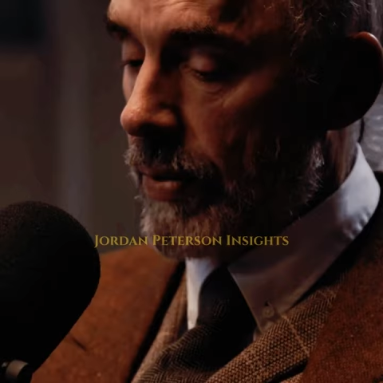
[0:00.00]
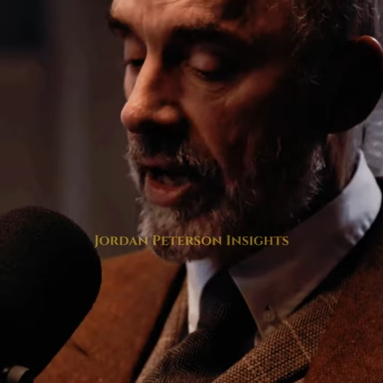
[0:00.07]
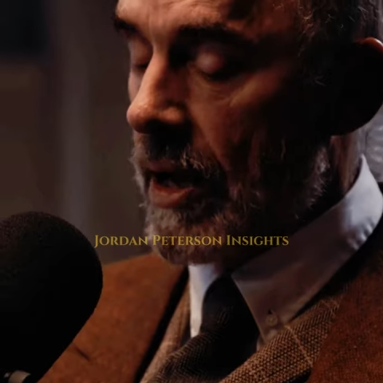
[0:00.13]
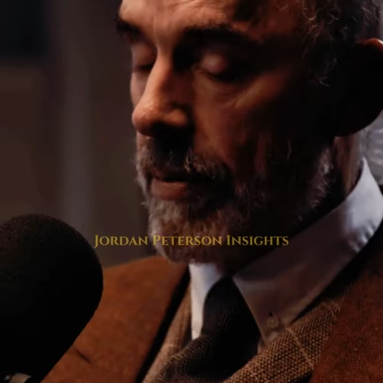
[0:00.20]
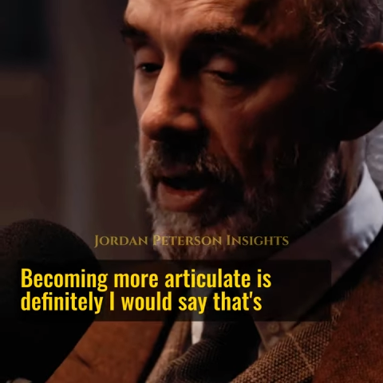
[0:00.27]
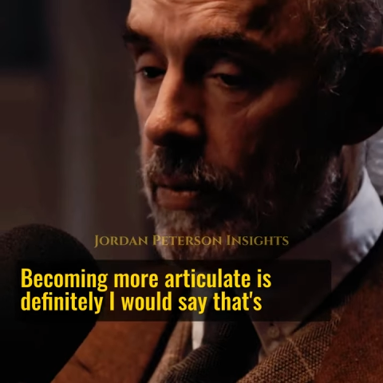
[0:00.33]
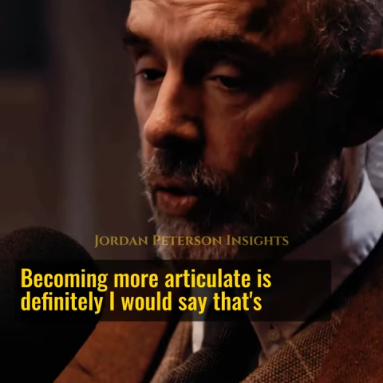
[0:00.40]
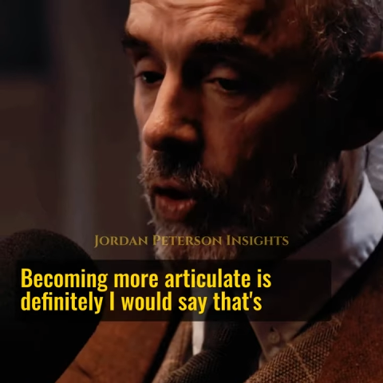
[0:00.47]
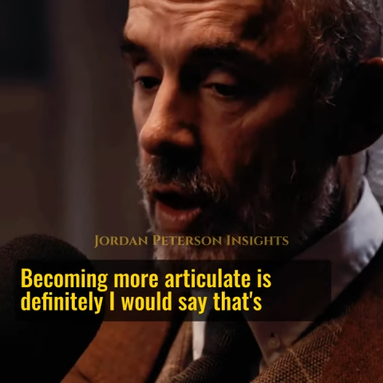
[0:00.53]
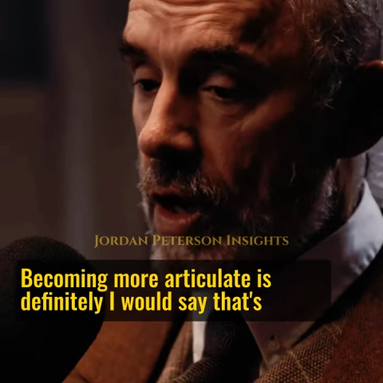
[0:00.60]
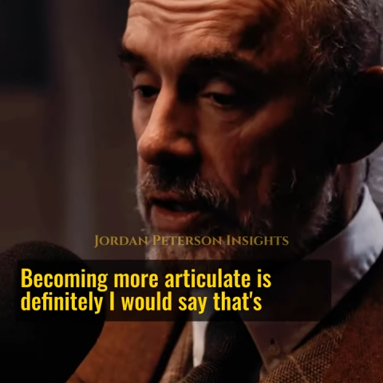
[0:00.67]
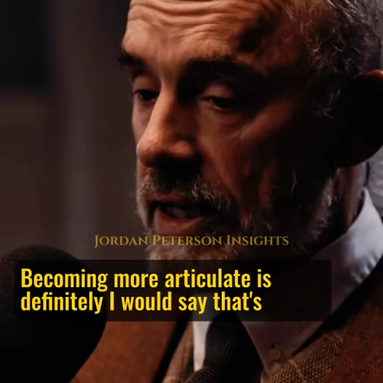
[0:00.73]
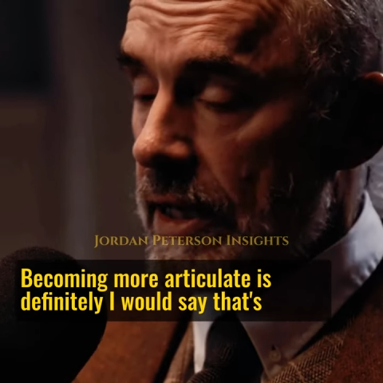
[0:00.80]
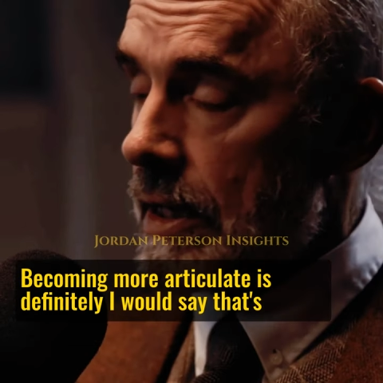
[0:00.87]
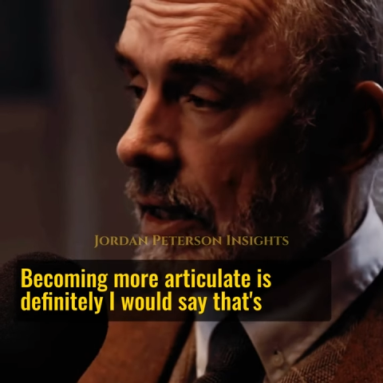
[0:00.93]
becoming
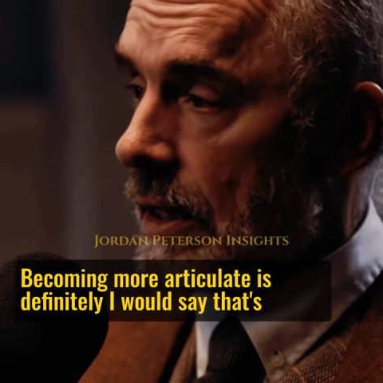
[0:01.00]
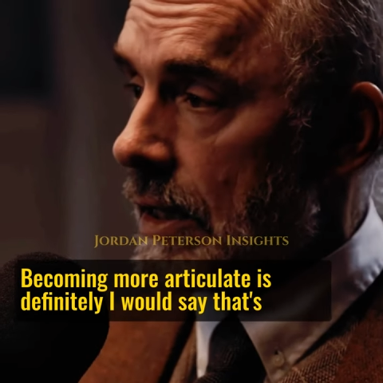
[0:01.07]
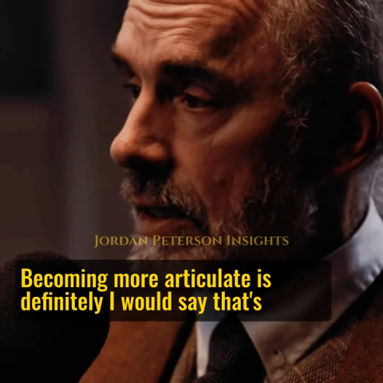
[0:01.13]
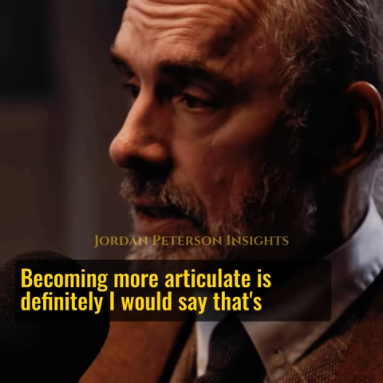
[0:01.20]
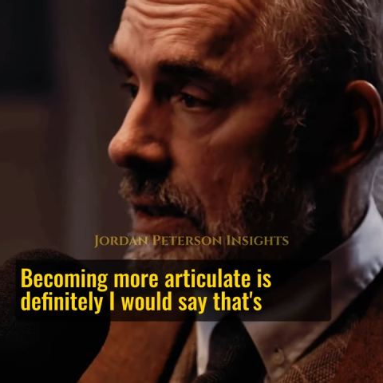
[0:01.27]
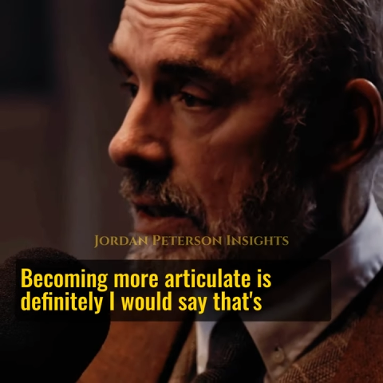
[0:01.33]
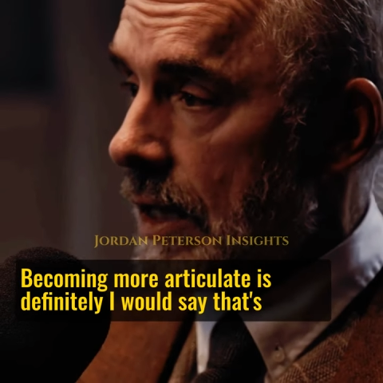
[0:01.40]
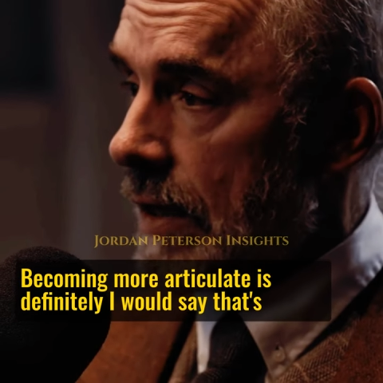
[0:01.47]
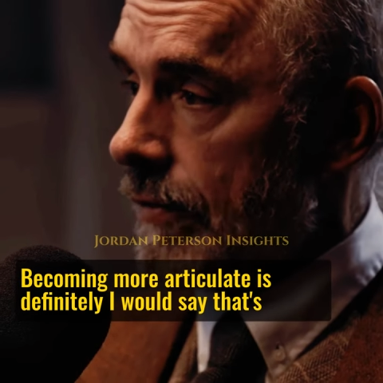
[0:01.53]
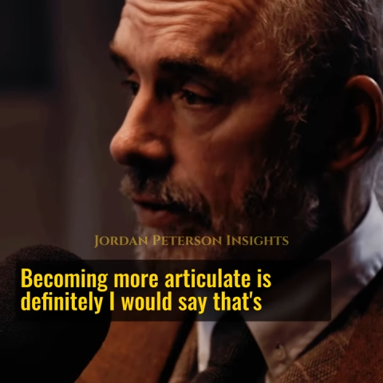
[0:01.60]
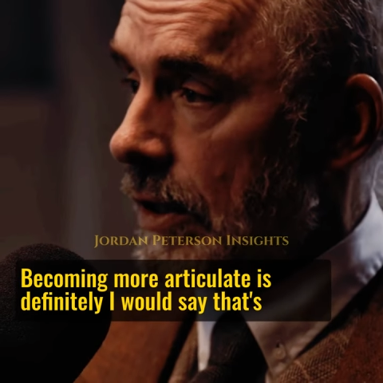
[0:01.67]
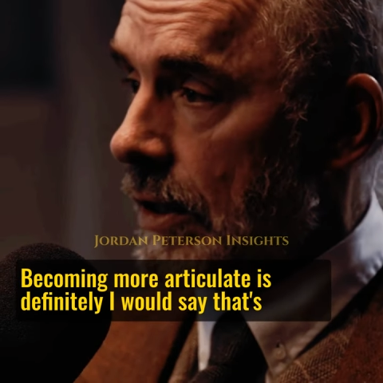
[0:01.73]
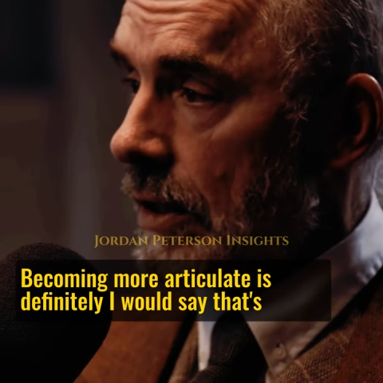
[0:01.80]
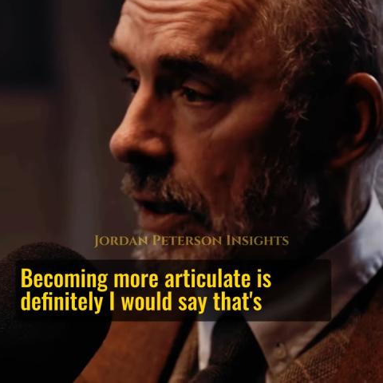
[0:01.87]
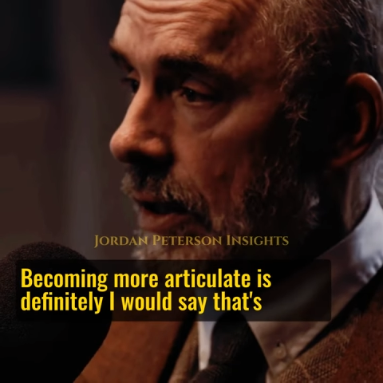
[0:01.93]
more articulate is
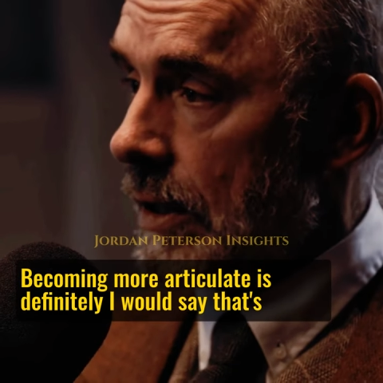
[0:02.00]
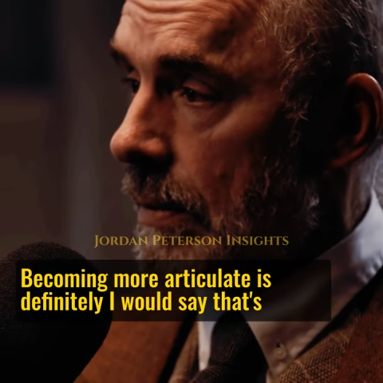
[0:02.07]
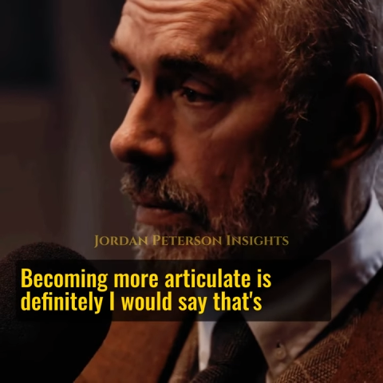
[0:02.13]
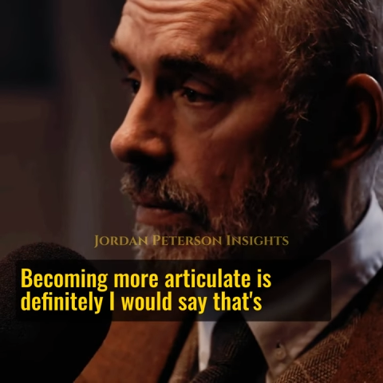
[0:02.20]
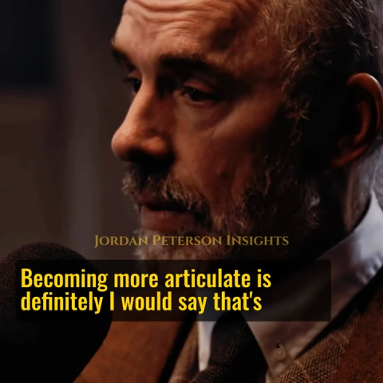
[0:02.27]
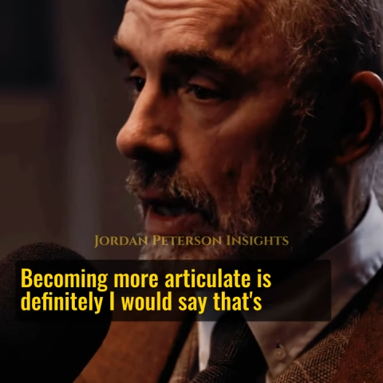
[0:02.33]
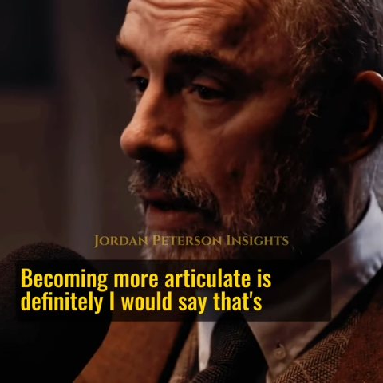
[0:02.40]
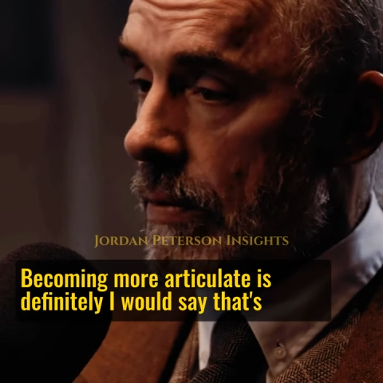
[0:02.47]
definitely,